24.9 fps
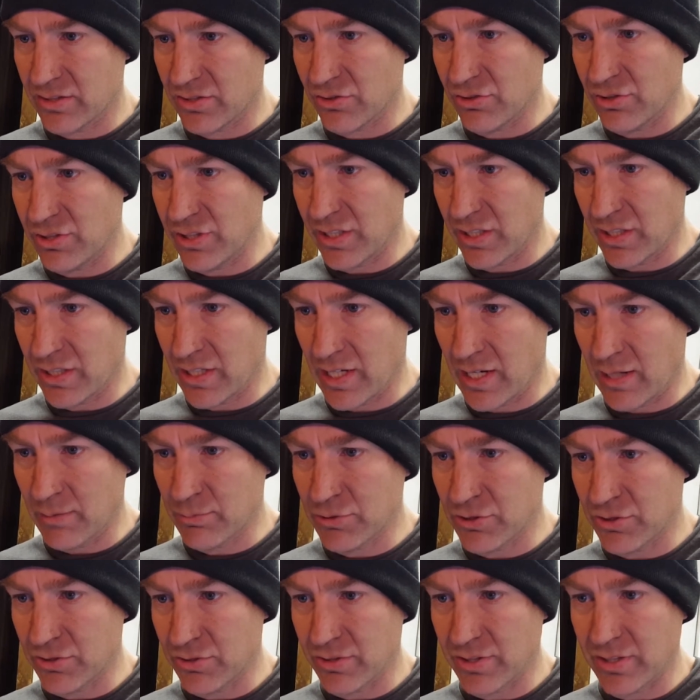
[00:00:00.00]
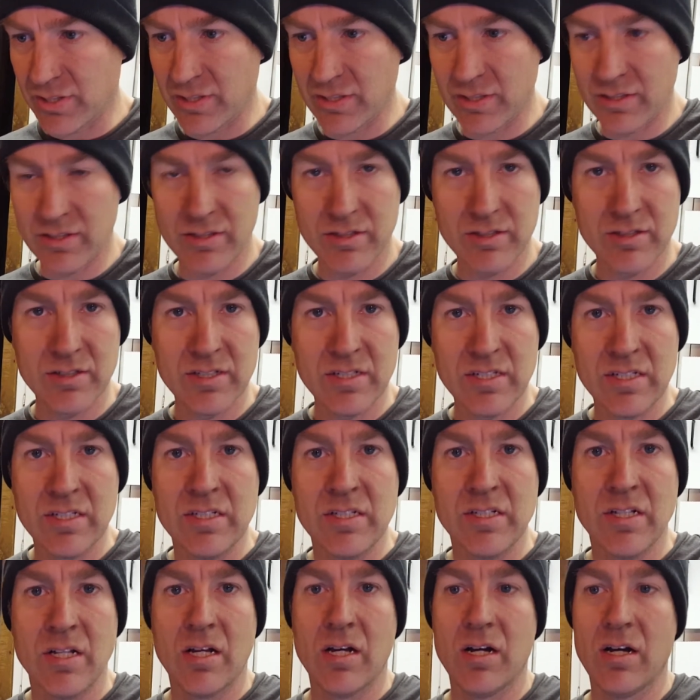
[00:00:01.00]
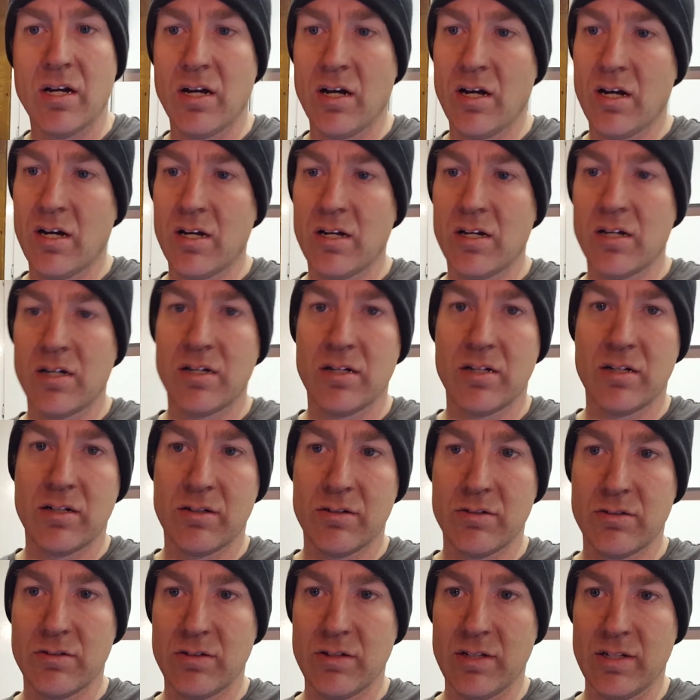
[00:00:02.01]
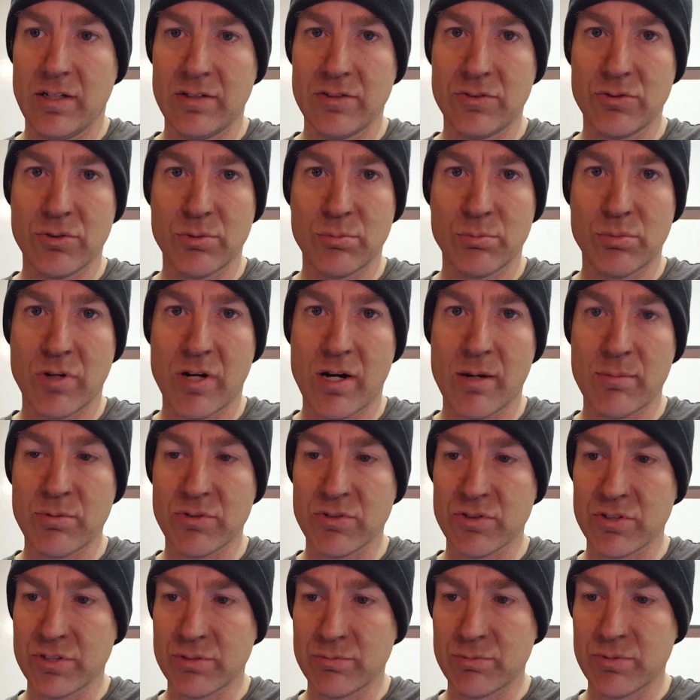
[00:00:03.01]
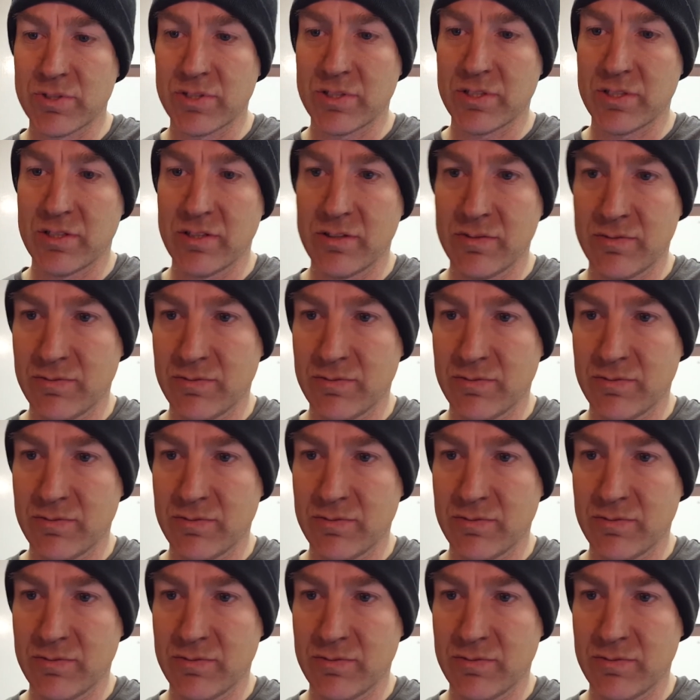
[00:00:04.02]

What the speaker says: this screen capture thing and do it properly.